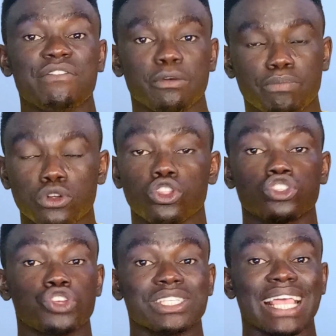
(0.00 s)
have a
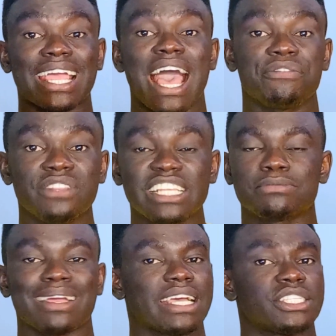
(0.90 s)
product. Just like
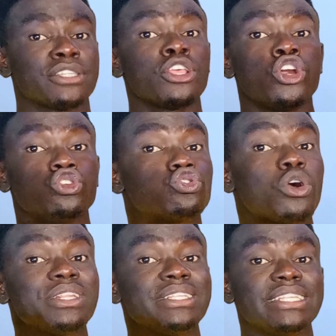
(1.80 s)
affiliate marketing, You
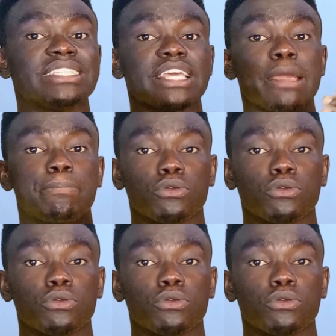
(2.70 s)
don't need a